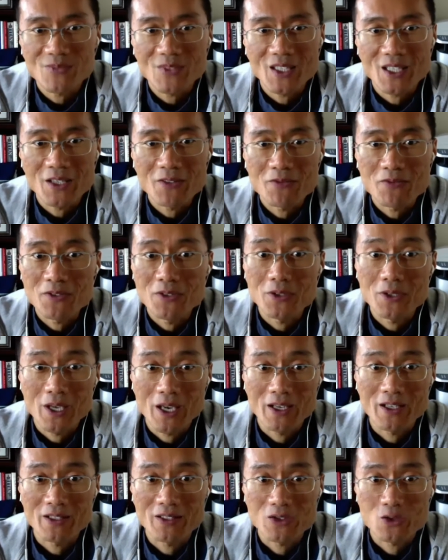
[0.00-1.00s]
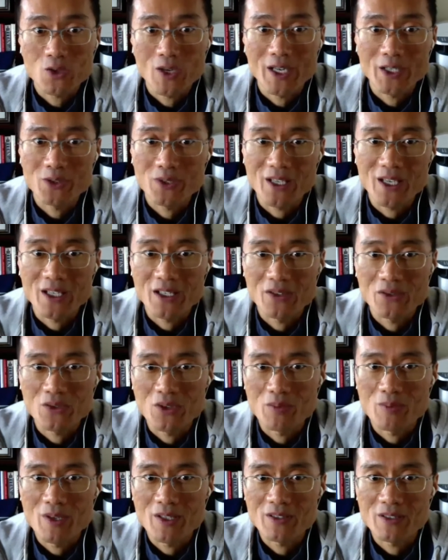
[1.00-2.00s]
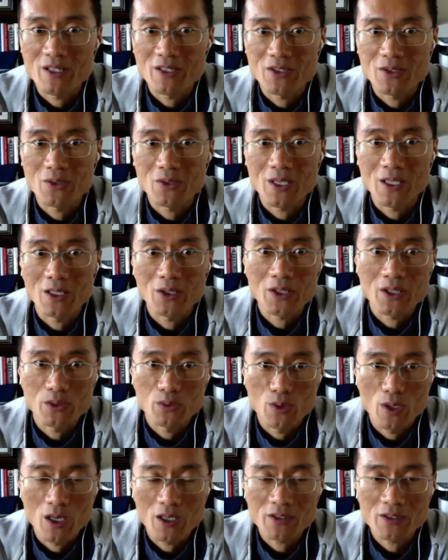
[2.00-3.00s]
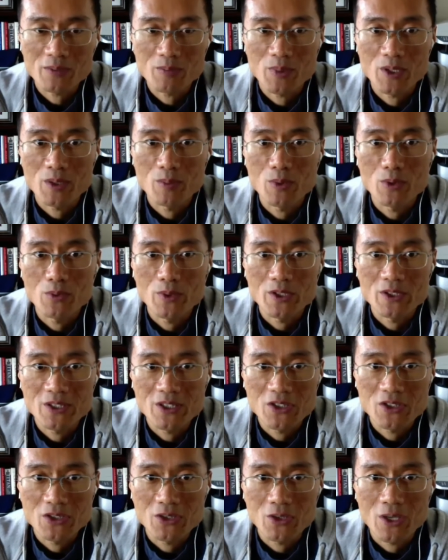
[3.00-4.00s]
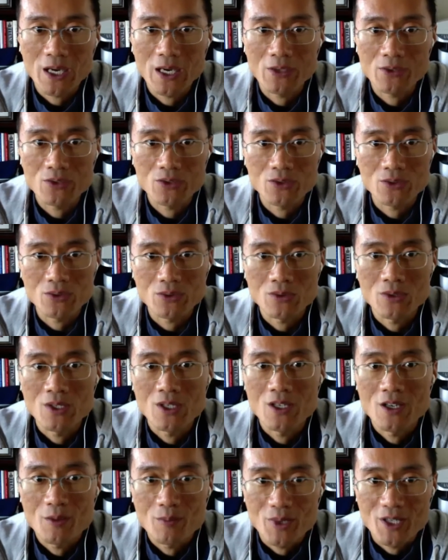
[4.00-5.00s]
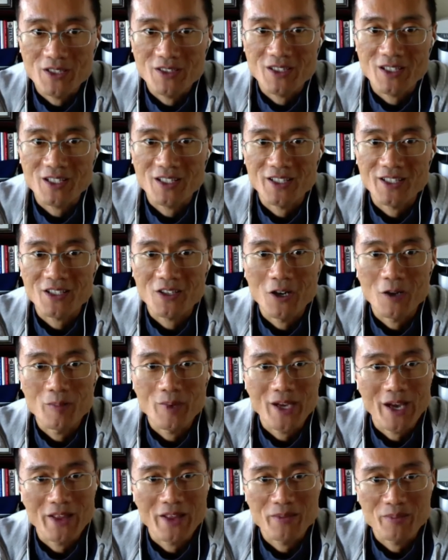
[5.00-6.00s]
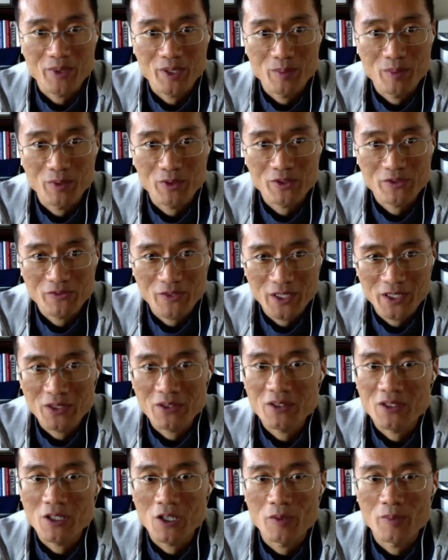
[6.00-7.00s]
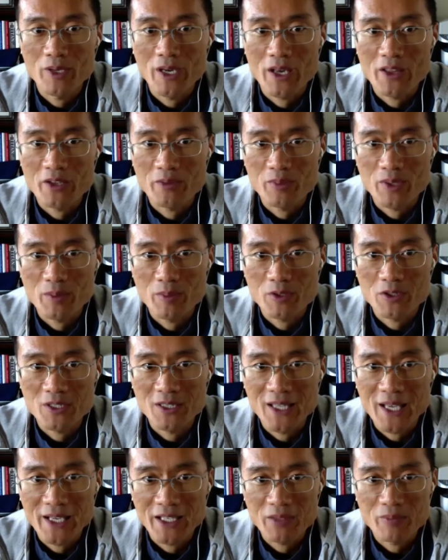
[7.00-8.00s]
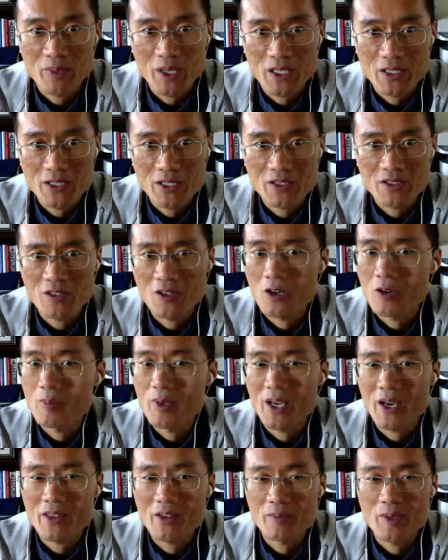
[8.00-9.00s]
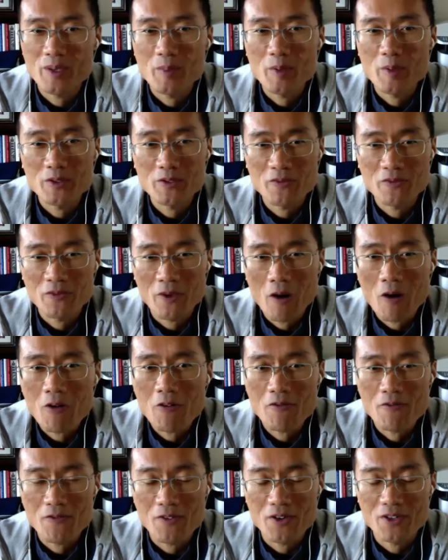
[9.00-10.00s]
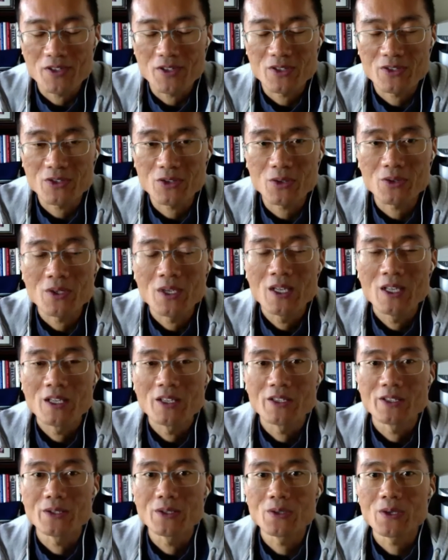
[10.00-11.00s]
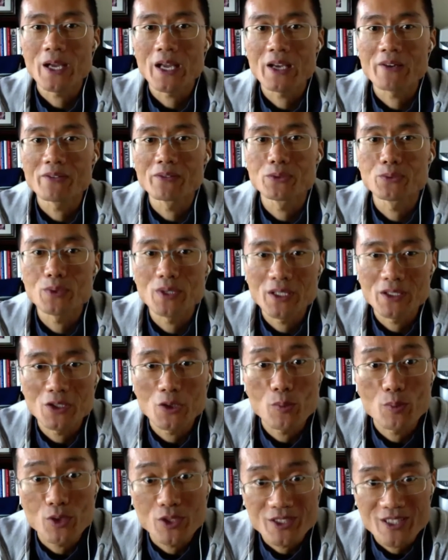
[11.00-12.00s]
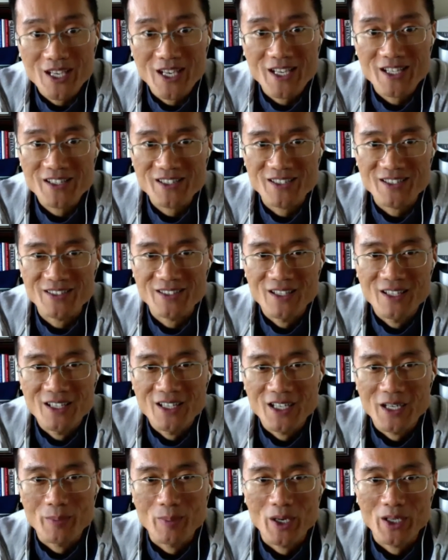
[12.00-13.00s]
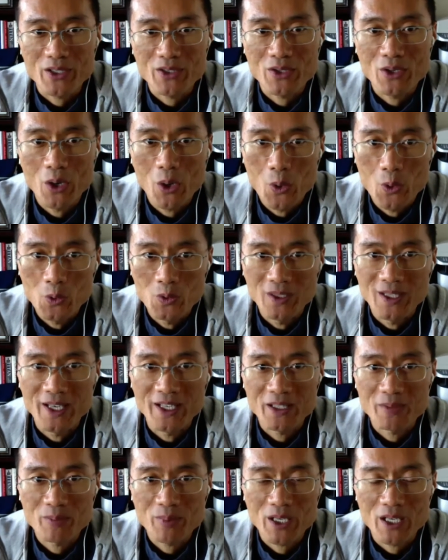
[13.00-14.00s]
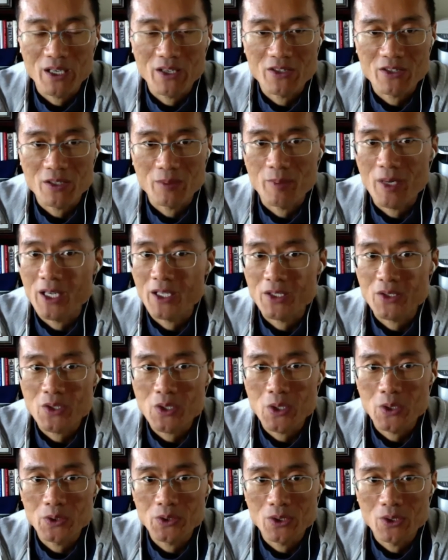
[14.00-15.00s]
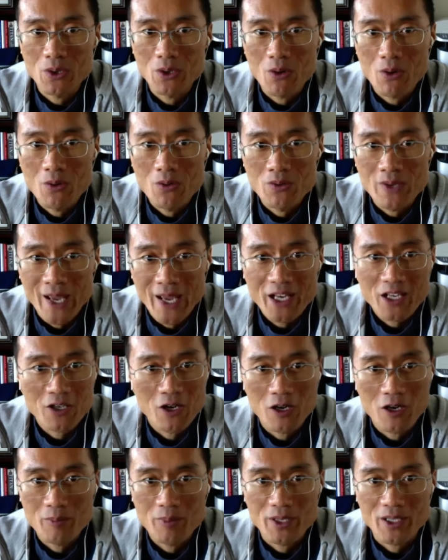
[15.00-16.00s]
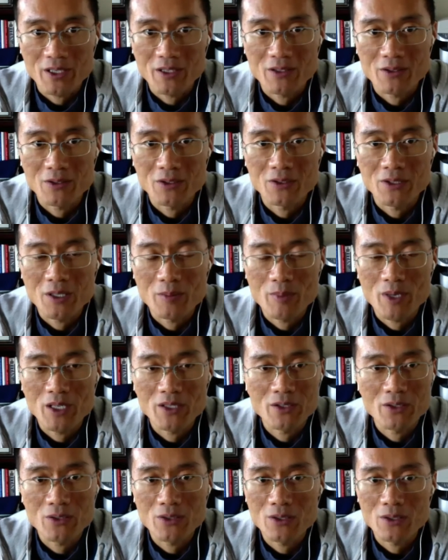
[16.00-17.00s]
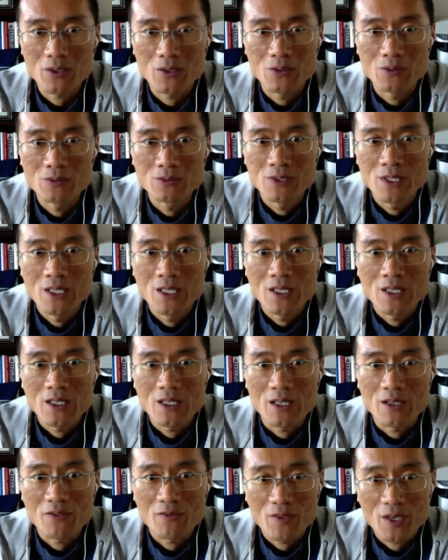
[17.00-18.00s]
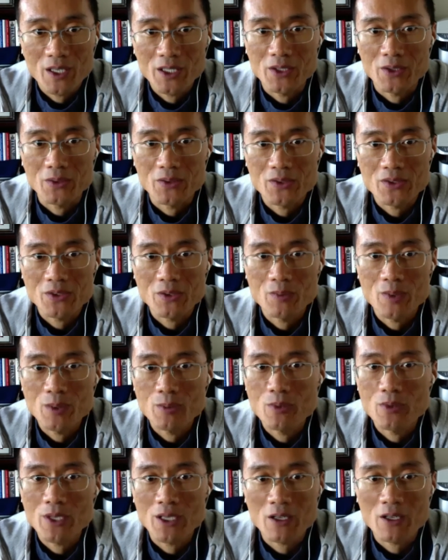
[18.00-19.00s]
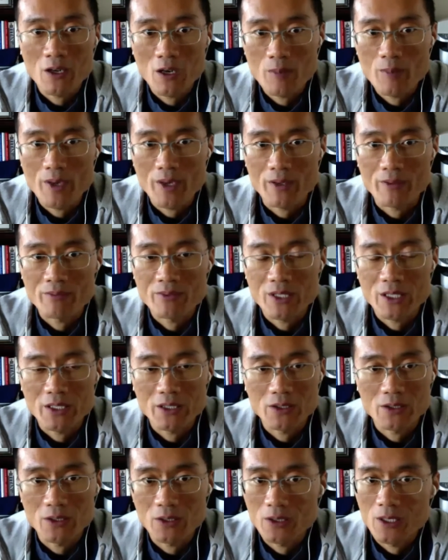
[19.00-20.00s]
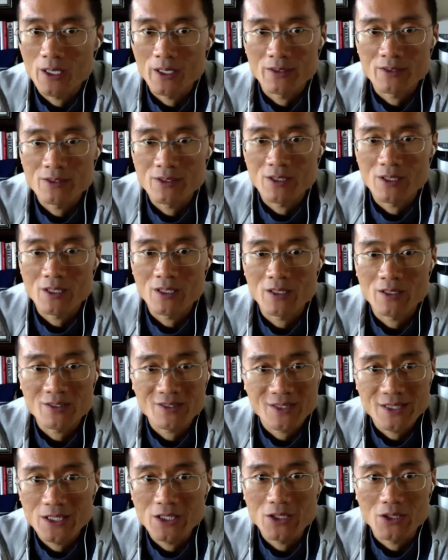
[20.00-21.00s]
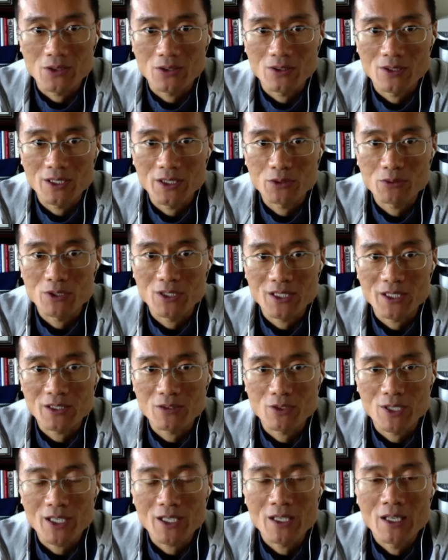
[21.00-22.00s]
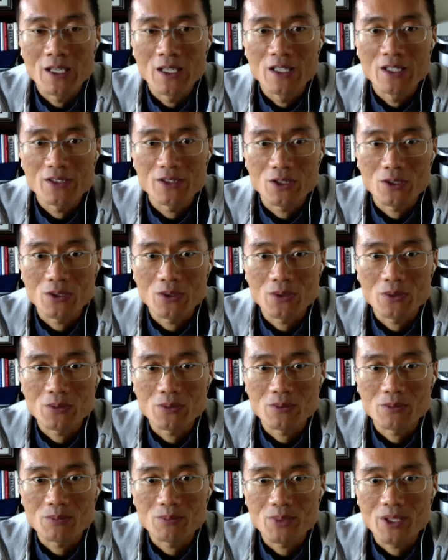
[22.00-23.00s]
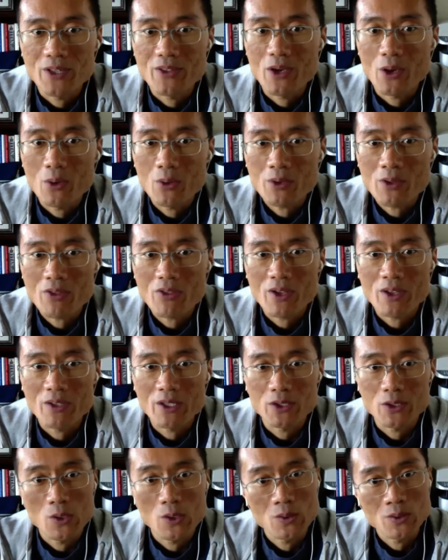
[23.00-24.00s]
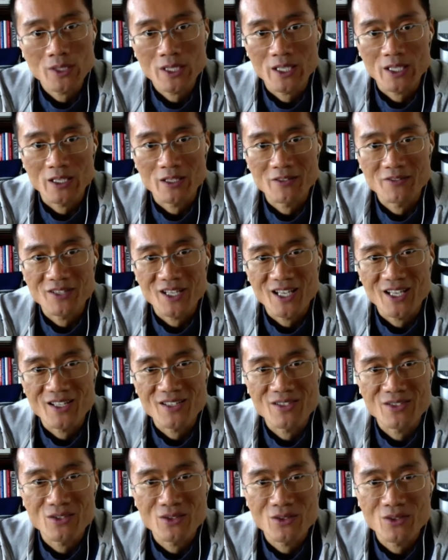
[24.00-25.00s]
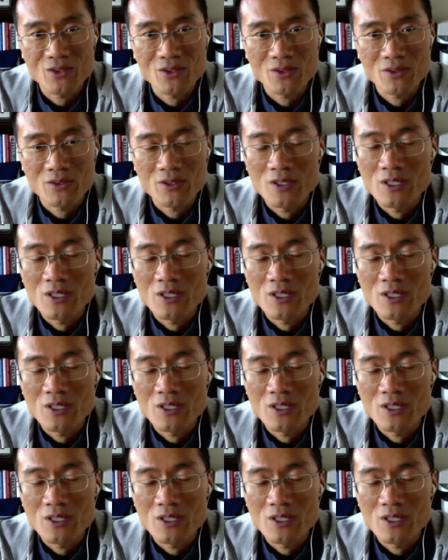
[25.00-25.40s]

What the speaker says: if you try to get into the business, you can look around. People will teach you how to basically copy other people's funnel, copy other people's landing pages, copy other people's offers. So you have really no protection about your own landing page, about your own ad copy, about your own funnel. So people can copy it and steal, literally, right? So, but the only thing they don't have is your